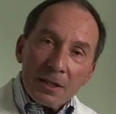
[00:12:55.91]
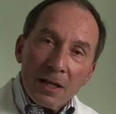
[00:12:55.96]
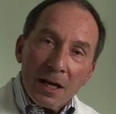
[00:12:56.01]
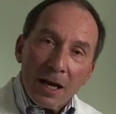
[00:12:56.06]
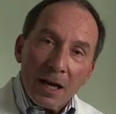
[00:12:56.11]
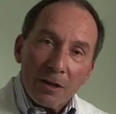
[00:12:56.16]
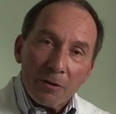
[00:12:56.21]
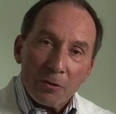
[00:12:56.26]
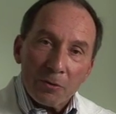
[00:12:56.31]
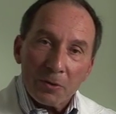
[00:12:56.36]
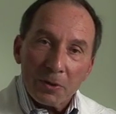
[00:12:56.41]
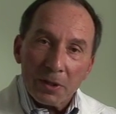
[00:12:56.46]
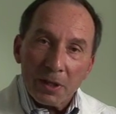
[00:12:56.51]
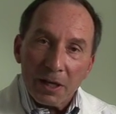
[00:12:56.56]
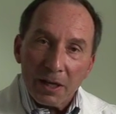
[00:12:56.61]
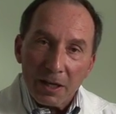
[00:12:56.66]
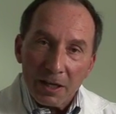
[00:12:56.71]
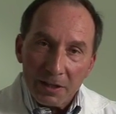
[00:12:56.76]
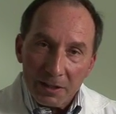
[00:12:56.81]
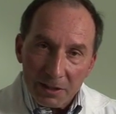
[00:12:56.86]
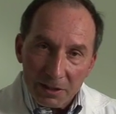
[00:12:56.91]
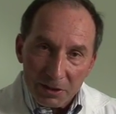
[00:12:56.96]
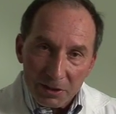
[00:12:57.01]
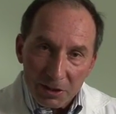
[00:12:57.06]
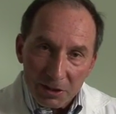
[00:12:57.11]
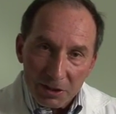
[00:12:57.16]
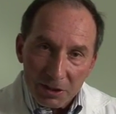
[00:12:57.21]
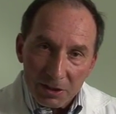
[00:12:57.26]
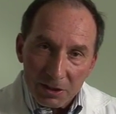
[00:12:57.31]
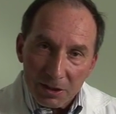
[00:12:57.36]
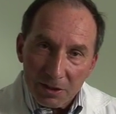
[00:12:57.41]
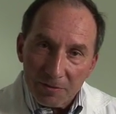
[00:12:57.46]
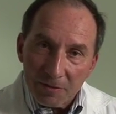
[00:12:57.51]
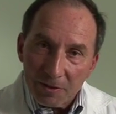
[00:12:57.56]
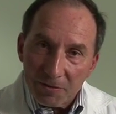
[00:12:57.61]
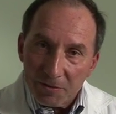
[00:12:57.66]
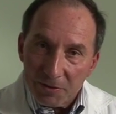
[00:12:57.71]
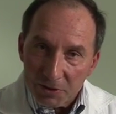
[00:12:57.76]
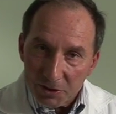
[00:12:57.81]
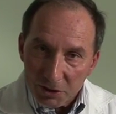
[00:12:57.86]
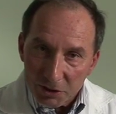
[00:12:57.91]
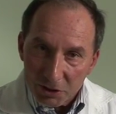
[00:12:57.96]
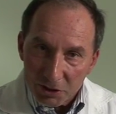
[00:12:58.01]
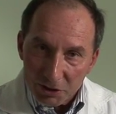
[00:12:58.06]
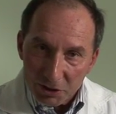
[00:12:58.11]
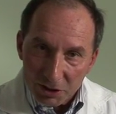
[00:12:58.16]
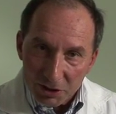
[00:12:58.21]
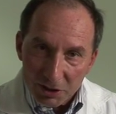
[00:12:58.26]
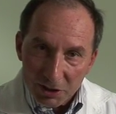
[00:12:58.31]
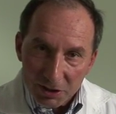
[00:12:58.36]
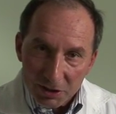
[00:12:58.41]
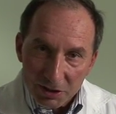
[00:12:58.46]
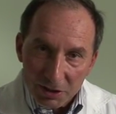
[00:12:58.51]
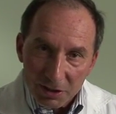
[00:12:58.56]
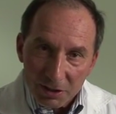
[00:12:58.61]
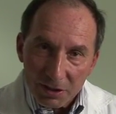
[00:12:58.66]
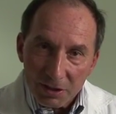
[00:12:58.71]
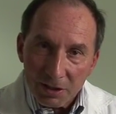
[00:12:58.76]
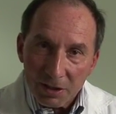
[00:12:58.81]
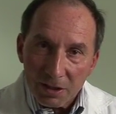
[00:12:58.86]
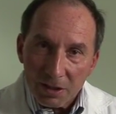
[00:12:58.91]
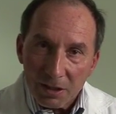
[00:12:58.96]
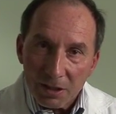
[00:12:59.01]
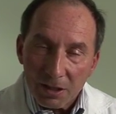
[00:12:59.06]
I will rely on the assistance of a physician's assistant.